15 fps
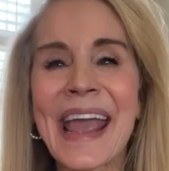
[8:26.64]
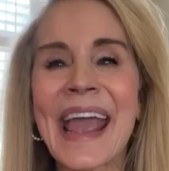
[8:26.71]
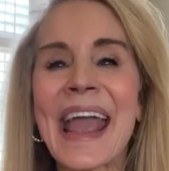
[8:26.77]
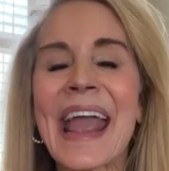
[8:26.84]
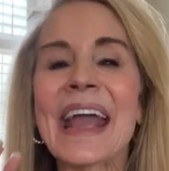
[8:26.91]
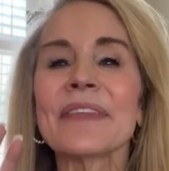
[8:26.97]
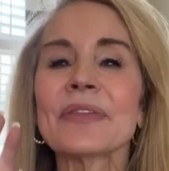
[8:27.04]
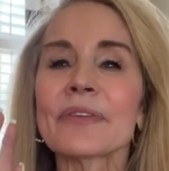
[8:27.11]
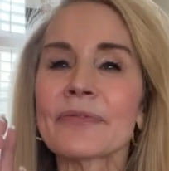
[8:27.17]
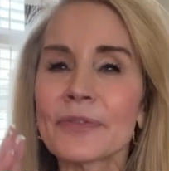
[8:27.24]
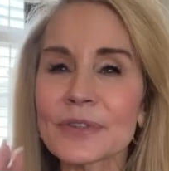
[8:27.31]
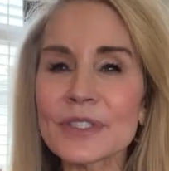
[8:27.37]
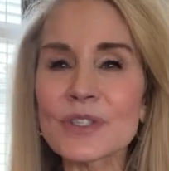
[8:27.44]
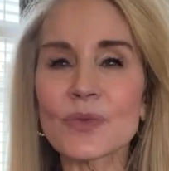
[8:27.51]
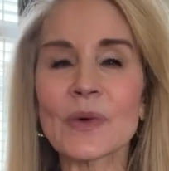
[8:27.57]
and the
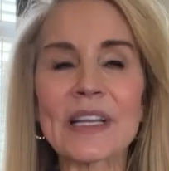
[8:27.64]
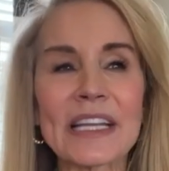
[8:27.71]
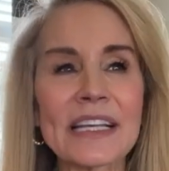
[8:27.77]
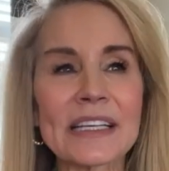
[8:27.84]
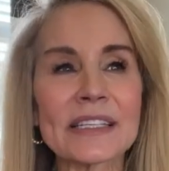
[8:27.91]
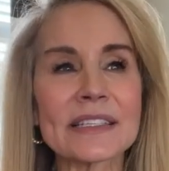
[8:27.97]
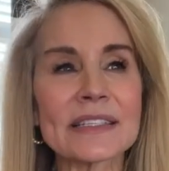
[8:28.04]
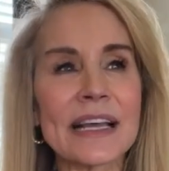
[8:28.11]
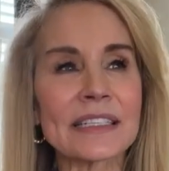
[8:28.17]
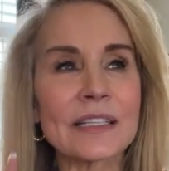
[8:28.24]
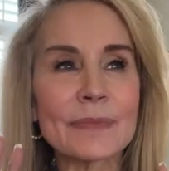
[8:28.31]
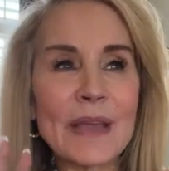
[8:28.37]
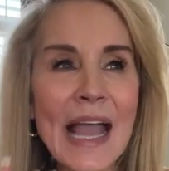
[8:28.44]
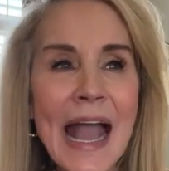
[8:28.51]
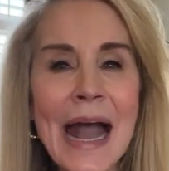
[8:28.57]
first one is that to
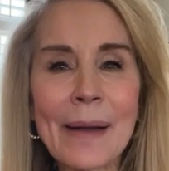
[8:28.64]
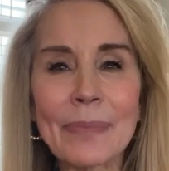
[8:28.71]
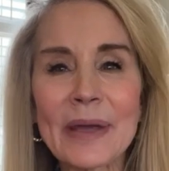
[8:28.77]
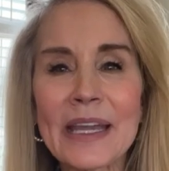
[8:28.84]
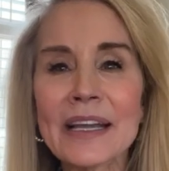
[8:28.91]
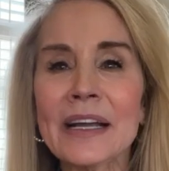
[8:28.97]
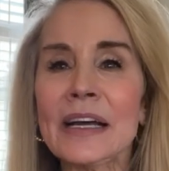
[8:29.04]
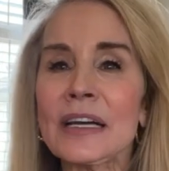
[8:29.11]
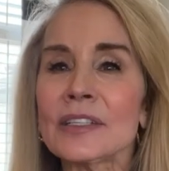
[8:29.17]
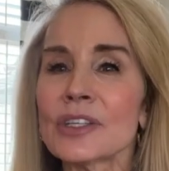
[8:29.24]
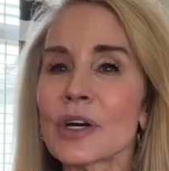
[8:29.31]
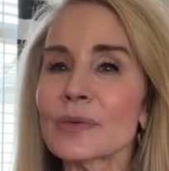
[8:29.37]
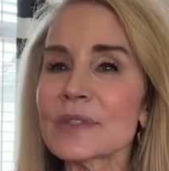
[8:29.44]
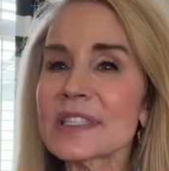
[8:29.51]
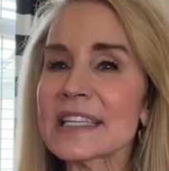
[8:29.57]
be happy,
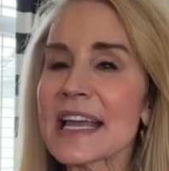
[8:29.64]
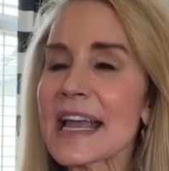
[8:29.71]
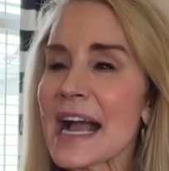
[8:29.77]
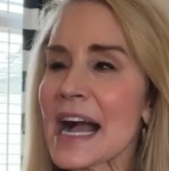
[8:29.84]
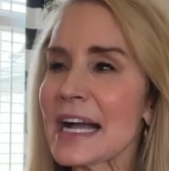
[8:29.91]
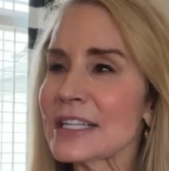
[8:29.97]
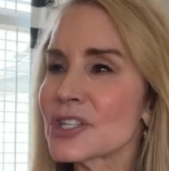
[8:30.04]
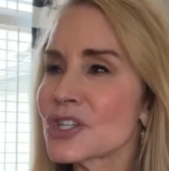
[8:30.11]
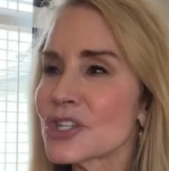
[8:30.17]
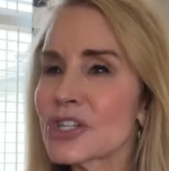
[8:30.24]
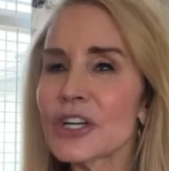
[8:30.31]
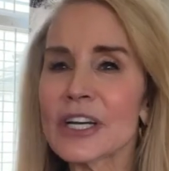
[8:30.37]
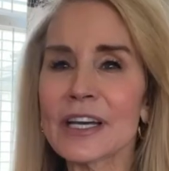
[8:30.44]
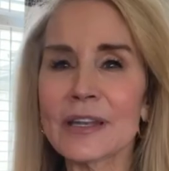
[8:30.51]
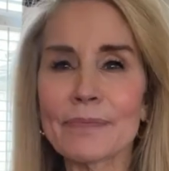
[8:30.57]
don't say I
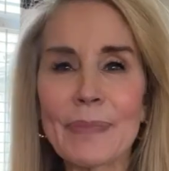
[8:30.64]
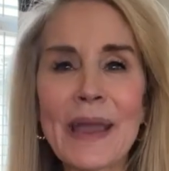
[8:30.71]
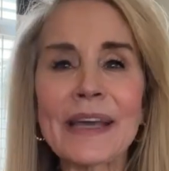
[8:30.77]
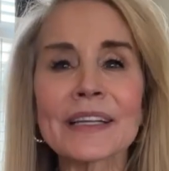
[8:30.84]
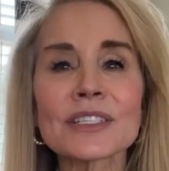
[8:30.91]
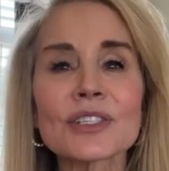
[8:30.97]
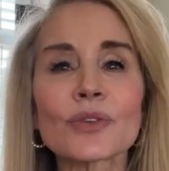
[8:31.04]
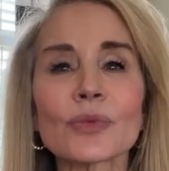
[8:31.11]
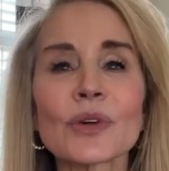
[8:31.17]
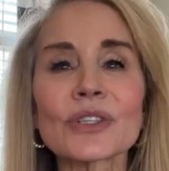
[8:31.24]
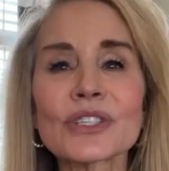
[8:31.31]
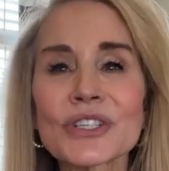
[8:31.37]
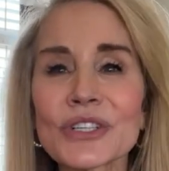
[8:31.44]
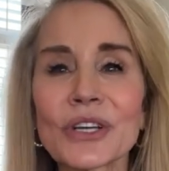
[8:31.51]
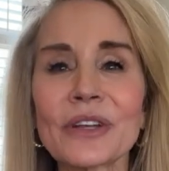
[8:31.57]
should. Banish the
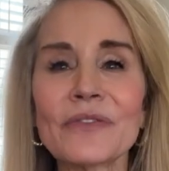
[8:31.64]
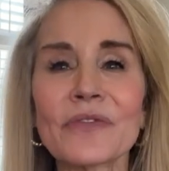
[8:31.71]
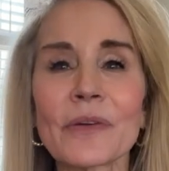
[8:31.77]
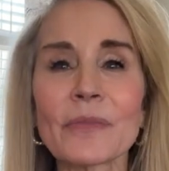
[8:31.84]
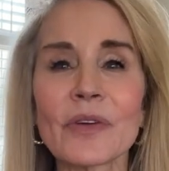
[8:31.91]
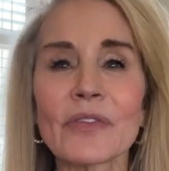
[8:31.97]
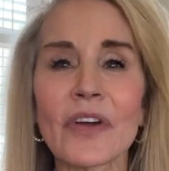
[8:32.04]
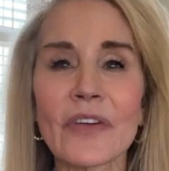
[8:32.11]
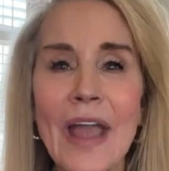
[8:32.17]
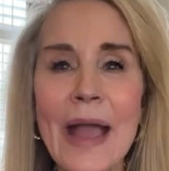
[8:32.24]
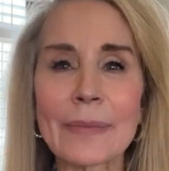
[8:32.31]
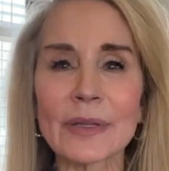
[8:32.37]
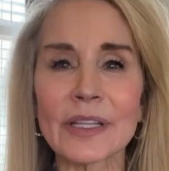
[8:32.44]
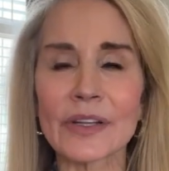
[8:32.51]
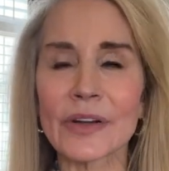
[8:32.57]
word should from your
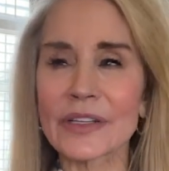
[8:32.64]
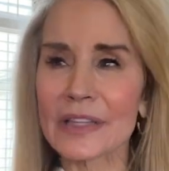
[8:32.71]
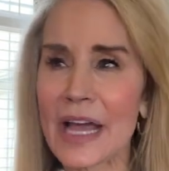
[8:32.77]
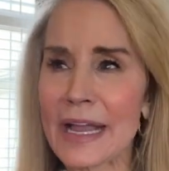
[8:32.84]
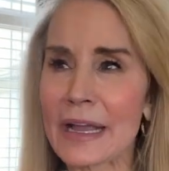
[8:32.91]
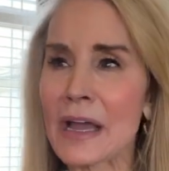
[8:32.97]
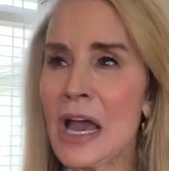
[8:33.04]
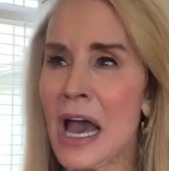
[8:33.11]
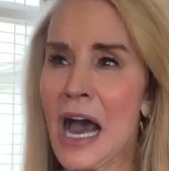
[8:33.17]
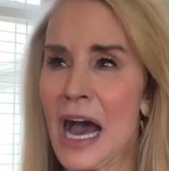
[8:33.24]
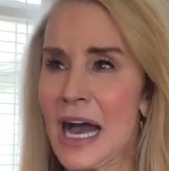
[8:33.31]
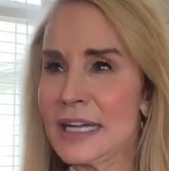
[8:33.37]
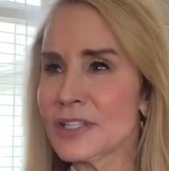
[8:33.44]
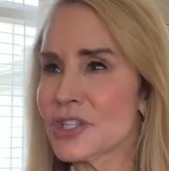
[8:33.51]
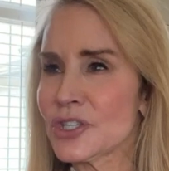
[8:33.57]
vocabulary, like
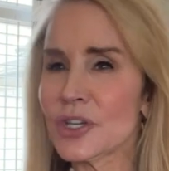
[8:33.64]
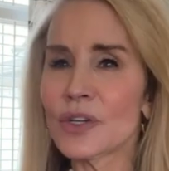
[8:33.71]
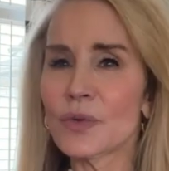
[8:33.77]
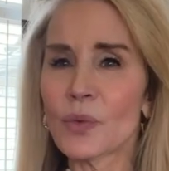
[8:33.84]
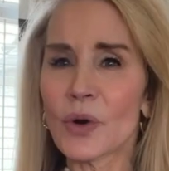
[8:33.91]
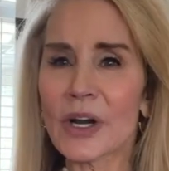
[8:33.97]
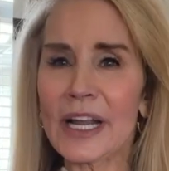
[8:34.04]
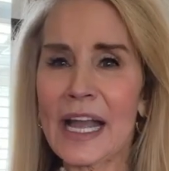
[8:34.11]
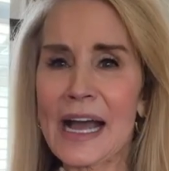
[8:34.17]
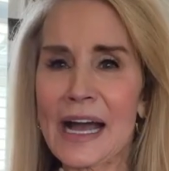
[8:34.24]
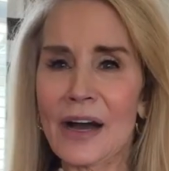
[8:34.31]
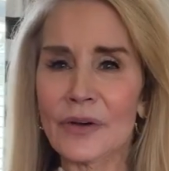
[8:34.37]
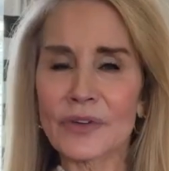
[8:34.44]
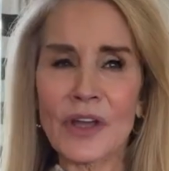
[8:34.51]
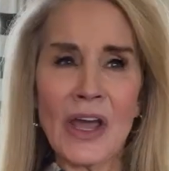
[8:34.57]
I should work
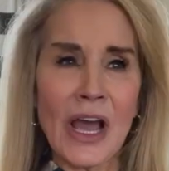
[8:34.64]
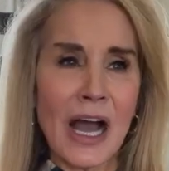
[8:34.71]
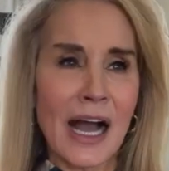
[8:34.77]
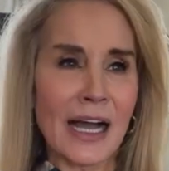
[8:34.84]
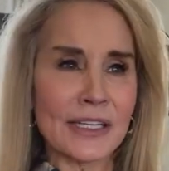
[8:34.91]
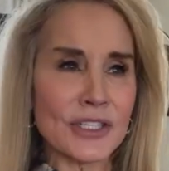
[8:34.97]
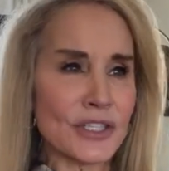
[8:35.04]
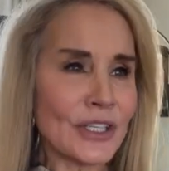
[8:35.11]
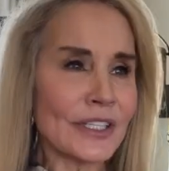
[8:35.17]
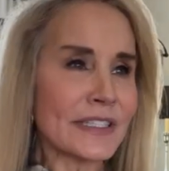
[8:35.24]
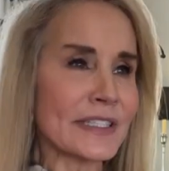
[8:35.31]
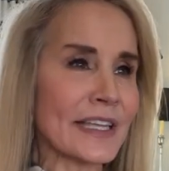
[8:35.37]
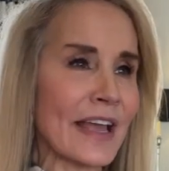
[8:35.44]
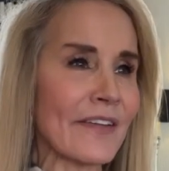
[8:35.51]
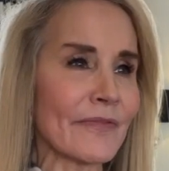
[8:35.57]
out, I should
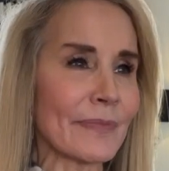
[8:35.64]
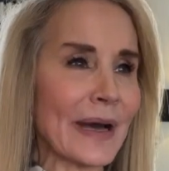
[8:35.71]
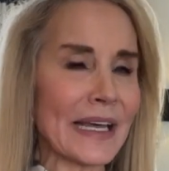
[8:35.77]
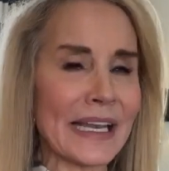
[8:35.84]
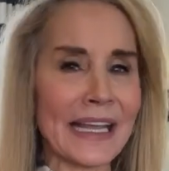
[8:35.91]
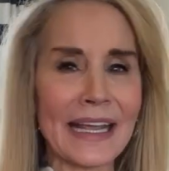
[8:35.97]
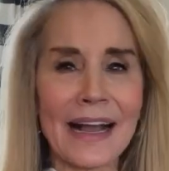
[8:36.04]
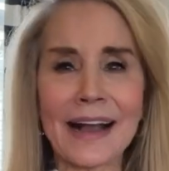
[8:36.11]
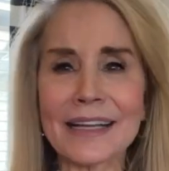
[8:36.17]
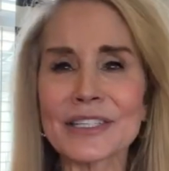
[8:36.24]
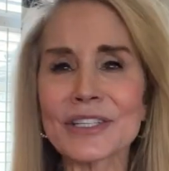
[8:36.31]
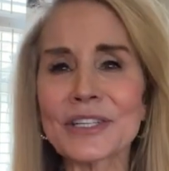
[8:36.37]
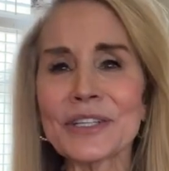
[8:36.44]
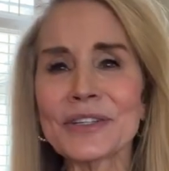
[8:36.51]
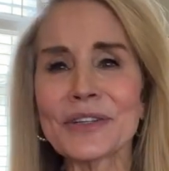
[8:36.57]
save money, I
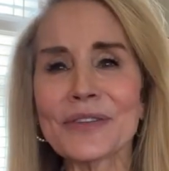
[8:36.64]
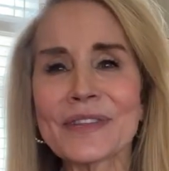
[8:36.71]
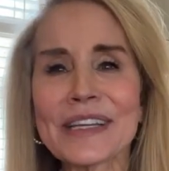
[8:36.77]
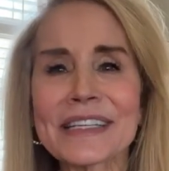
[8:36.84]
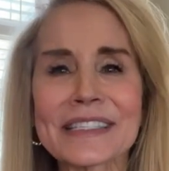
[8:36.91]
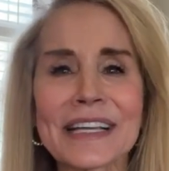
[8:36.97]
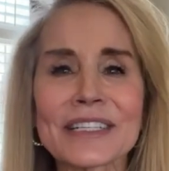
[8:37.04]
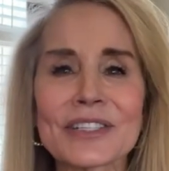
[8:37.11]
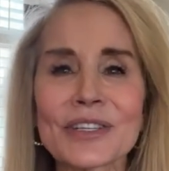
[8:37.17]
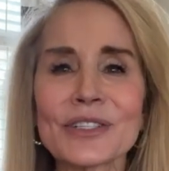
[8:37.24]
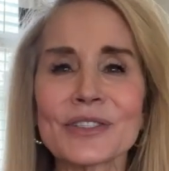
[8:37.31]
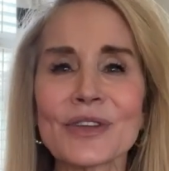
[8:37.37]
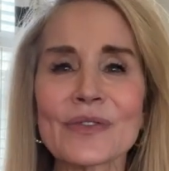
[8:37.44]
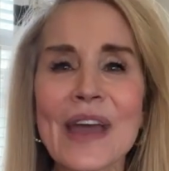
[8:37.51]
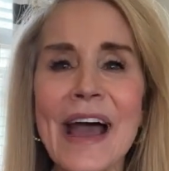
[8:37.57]
should do this, I should
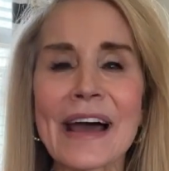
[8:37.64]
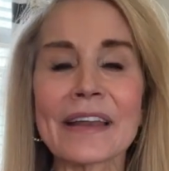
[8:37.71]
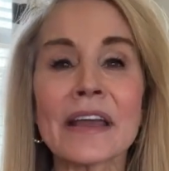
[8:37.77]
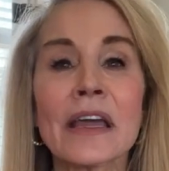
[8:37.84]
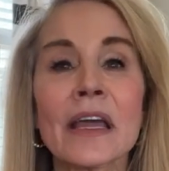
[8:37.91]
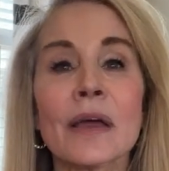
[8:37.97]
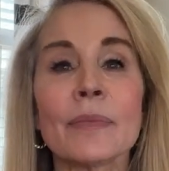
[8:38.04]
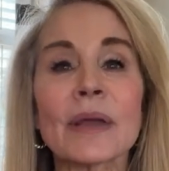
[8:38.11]
do that.